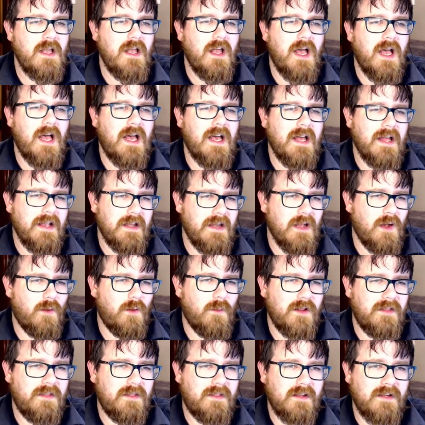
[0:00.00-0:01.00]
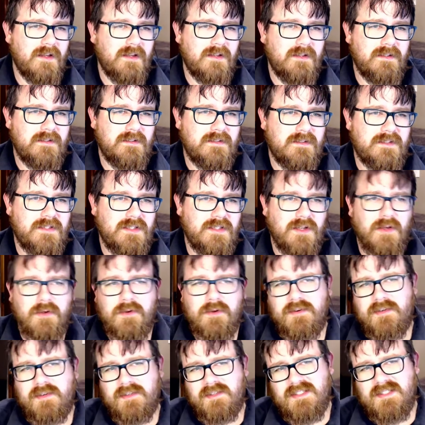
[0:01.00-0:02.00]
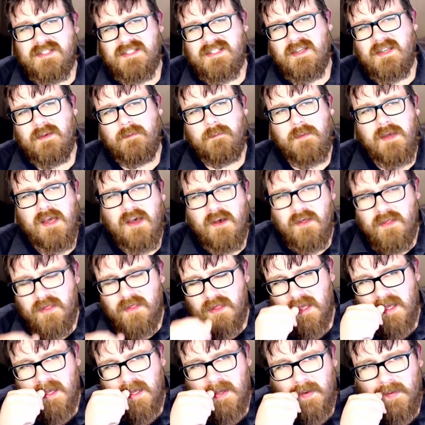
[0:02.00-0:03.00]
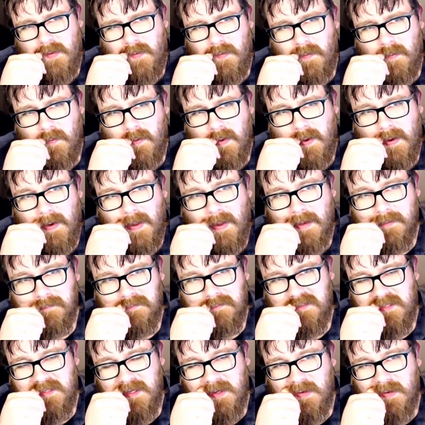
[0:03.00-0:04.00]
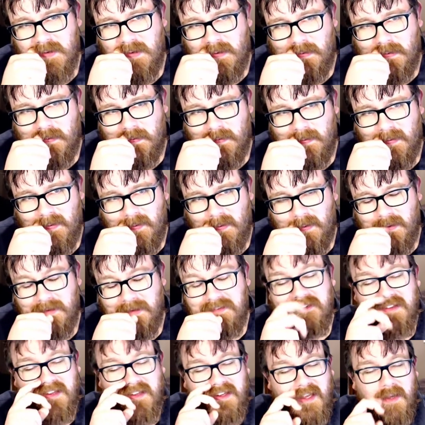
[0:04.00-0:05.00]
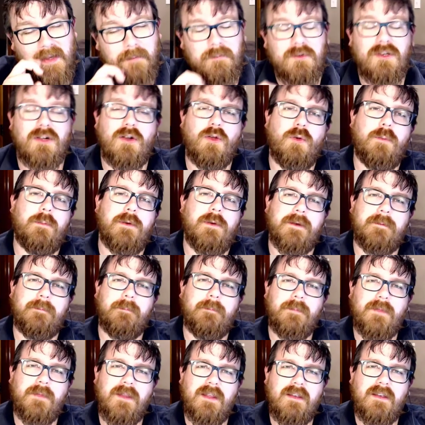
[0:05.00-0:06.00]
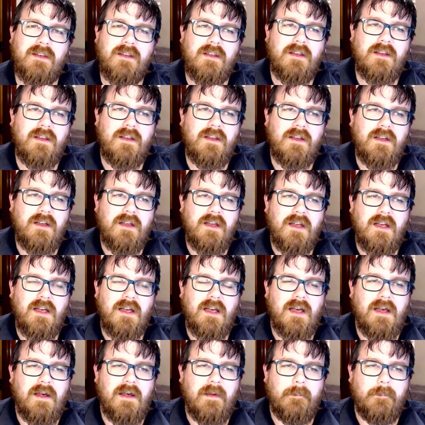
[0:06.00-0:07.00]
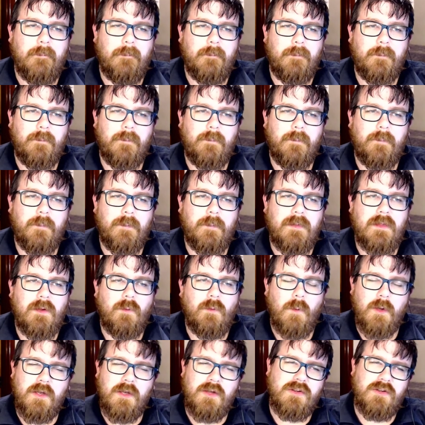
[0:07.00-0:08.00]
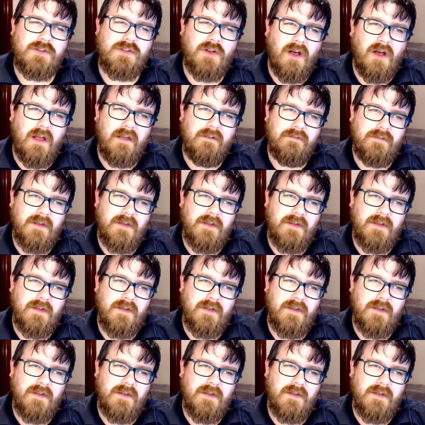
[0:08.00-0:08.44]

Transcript: Uh, now, one thing to notice about that alarm sound is it kept looping. Um, when you dive